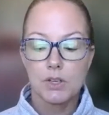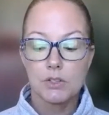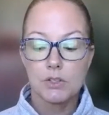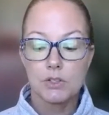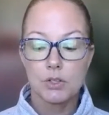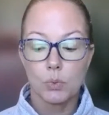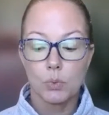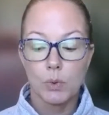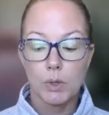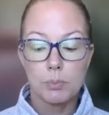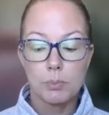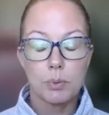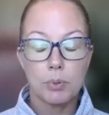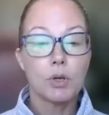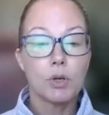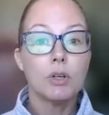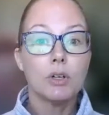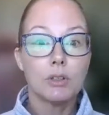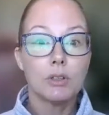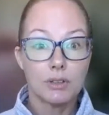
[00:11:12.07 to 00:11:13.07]
So we
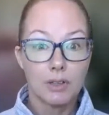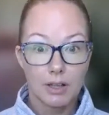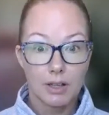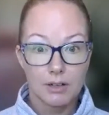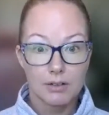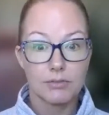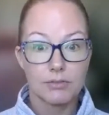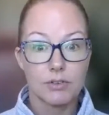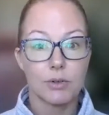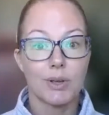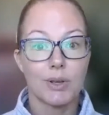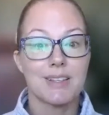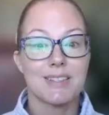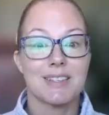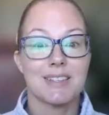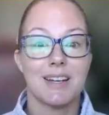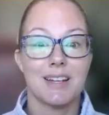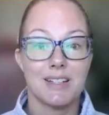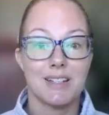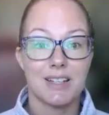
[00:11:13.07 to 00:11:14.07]
put a lot of focus
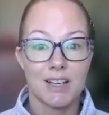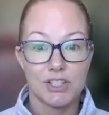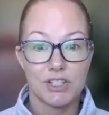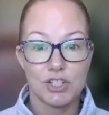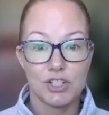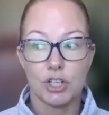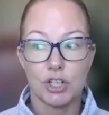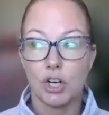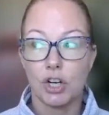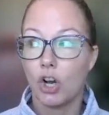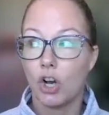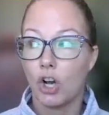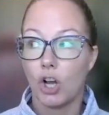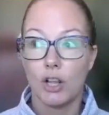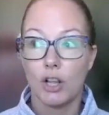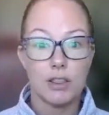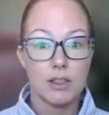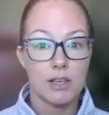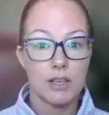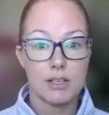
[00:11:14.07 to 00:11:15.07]
and attention
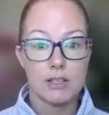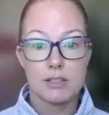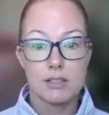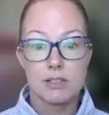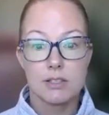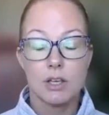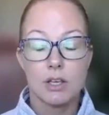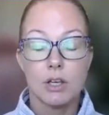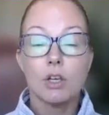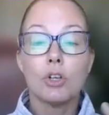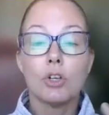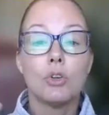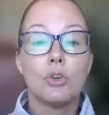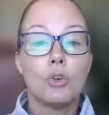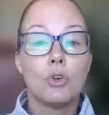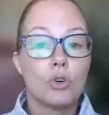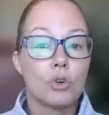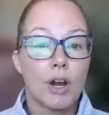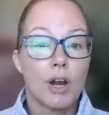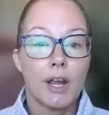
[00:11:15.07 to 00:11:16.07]
on this
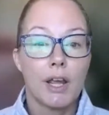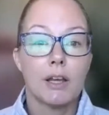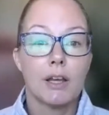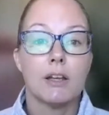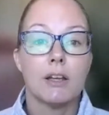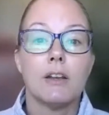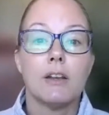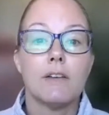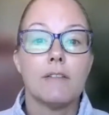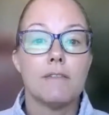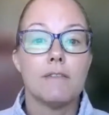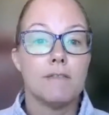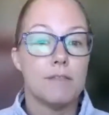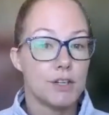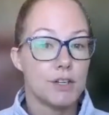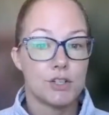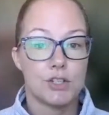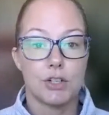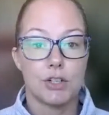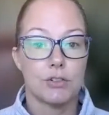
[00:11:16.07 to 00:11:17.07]
grand
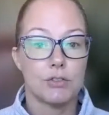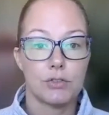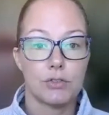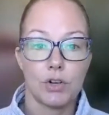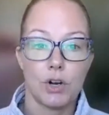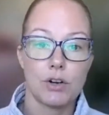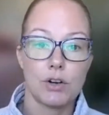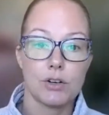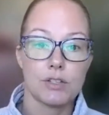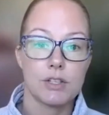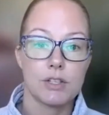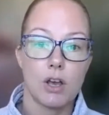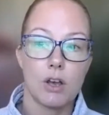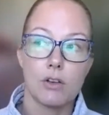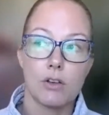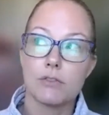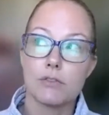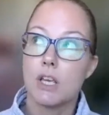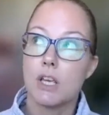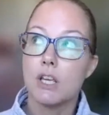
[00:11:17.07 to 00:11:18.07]
vision for
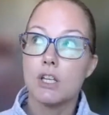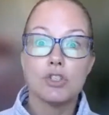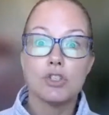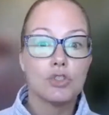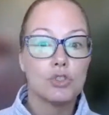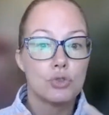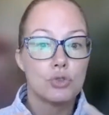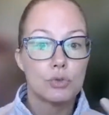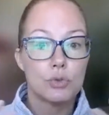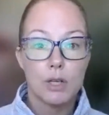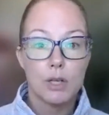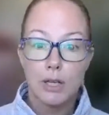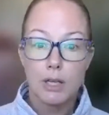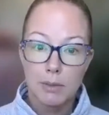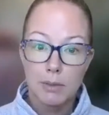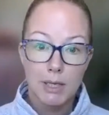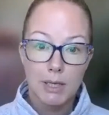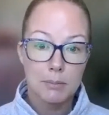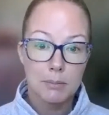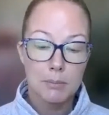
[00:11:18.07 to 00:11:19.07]
ourselves and
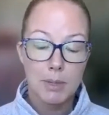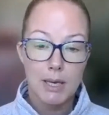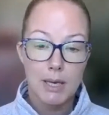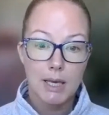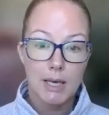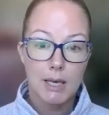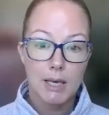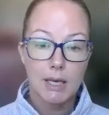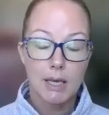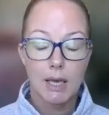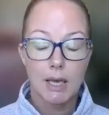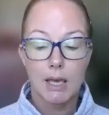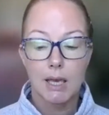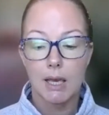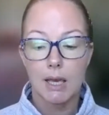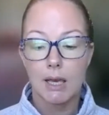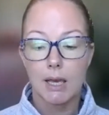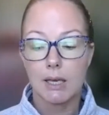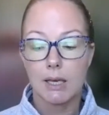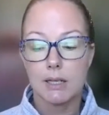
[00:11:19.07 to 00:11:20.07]
dreaming big
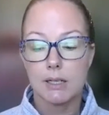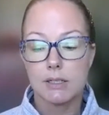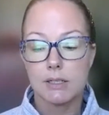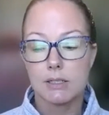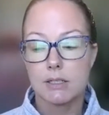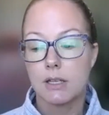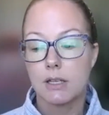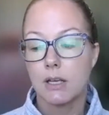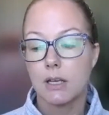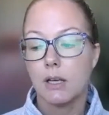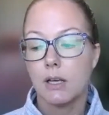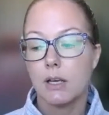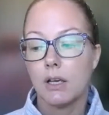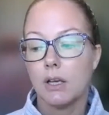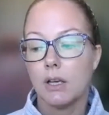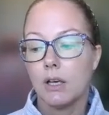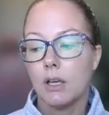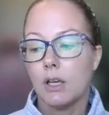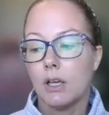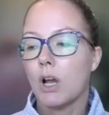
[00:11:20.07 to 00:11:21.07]
and
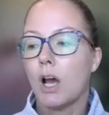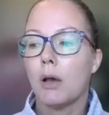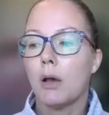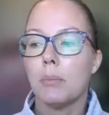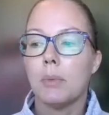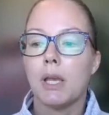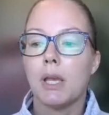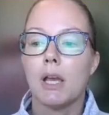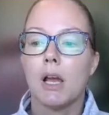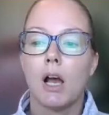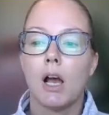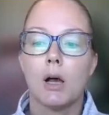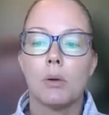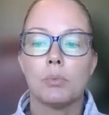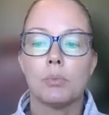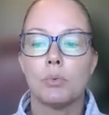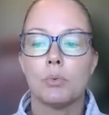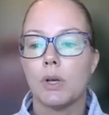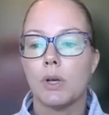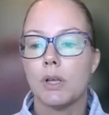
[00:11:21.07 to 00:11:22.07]
coming
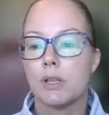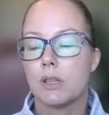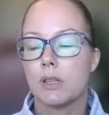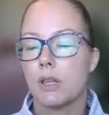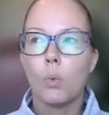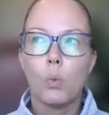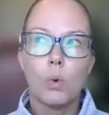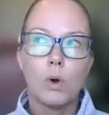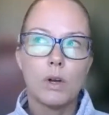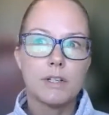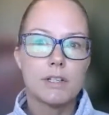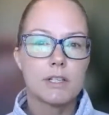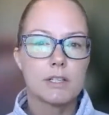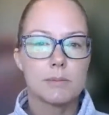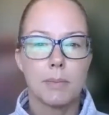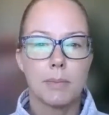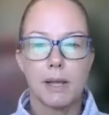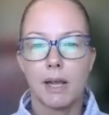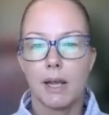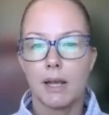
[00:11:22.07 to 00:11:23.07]
up with what
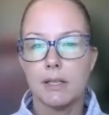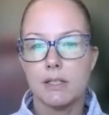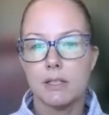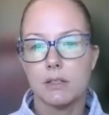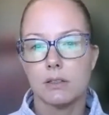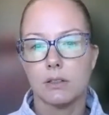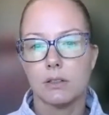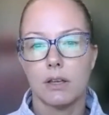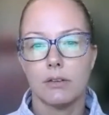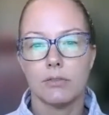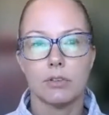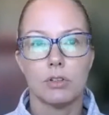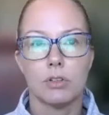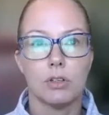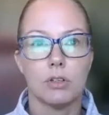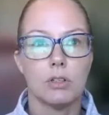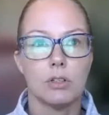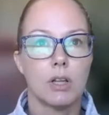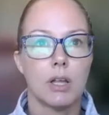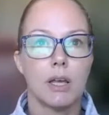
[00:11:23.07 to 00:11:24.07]
does my ideal life
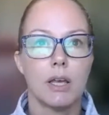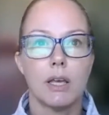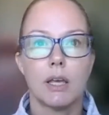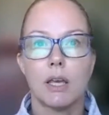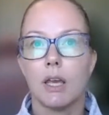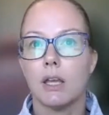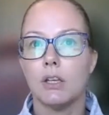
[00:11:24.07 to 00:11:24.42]
look like?